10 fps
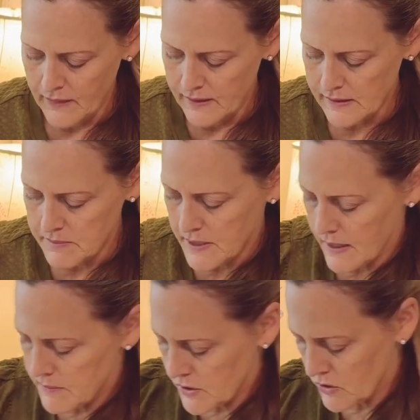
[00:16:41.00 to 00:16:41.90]

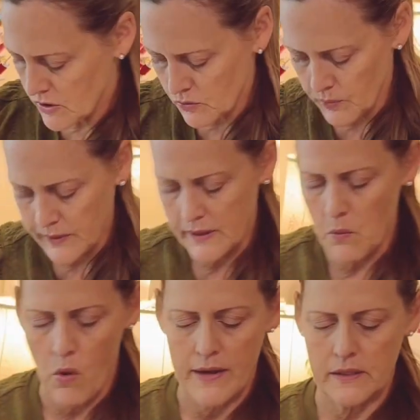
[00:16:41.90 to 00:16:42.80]
Sometimes you just really
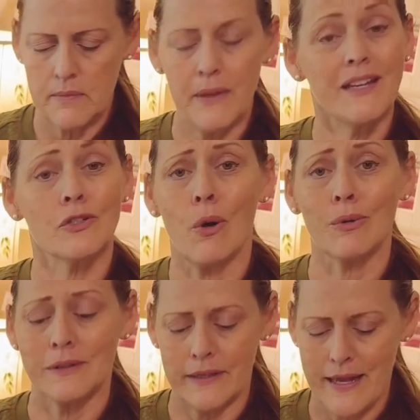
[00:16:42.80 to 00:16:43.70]
want to be
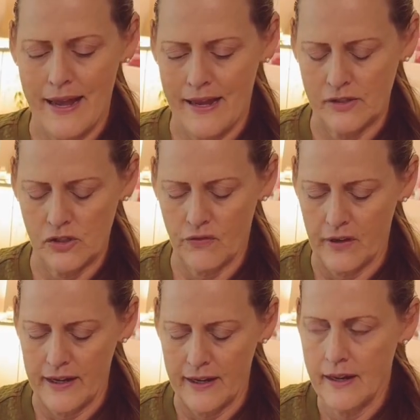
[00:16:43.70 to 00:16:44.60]
totally
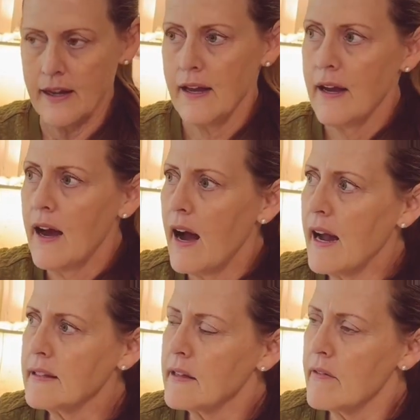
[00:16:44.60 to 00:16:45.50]
hands-free.
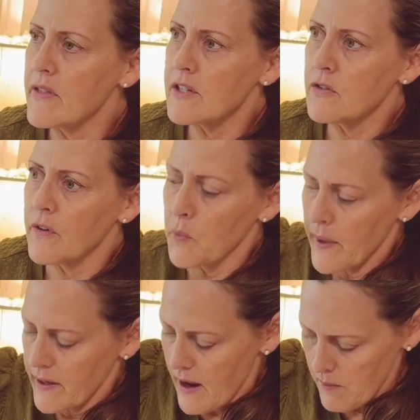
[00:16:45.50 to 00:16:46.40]
I love this for
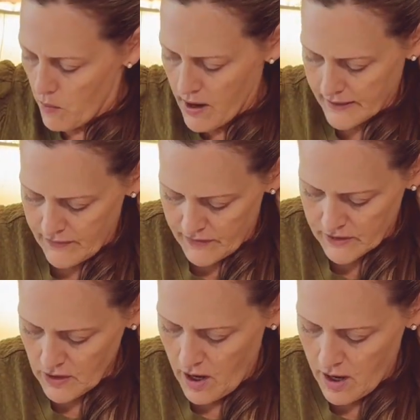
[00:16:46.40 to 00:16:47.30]
when I'm walking the
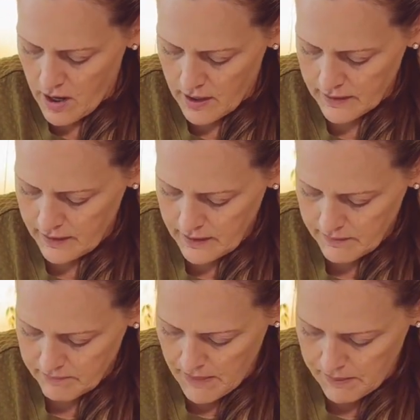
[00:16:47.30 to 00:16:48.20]
dog,
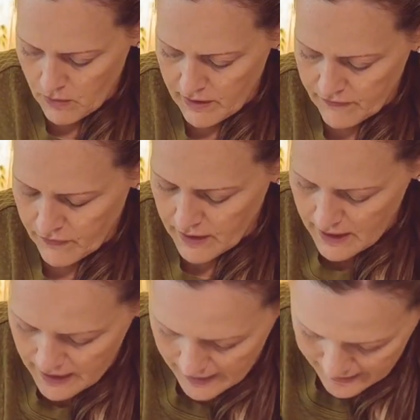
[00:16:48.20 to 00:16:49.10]
maybe going for a
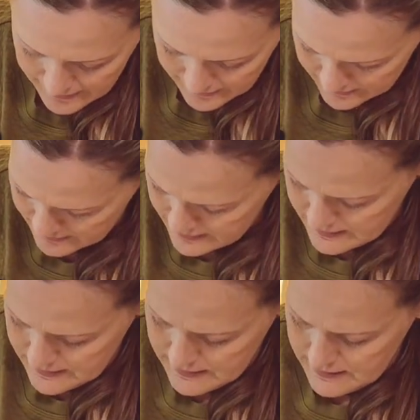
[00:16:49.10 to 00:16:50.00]
hike,
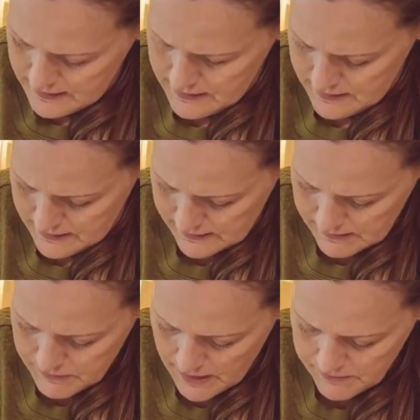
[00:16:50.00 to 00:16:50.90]

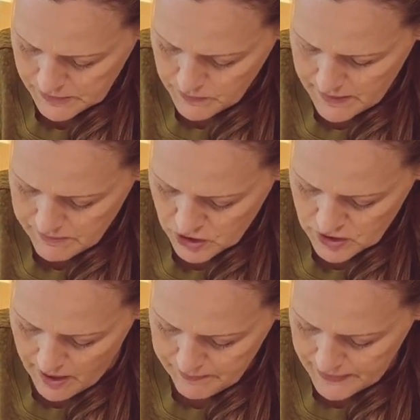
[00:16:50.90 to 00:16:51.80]
sometimes when I'm
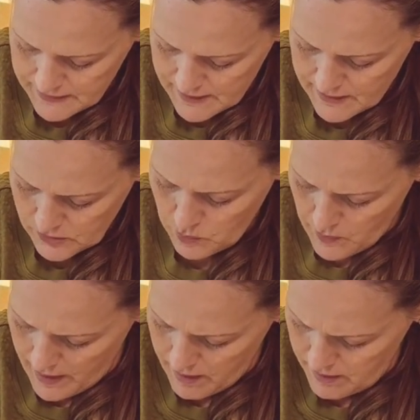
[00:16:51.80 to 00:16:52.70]
shopping as
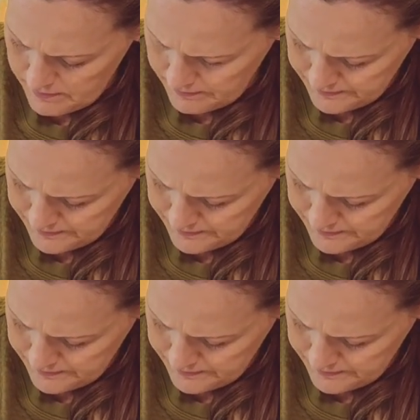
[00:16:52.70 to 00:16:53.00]
well.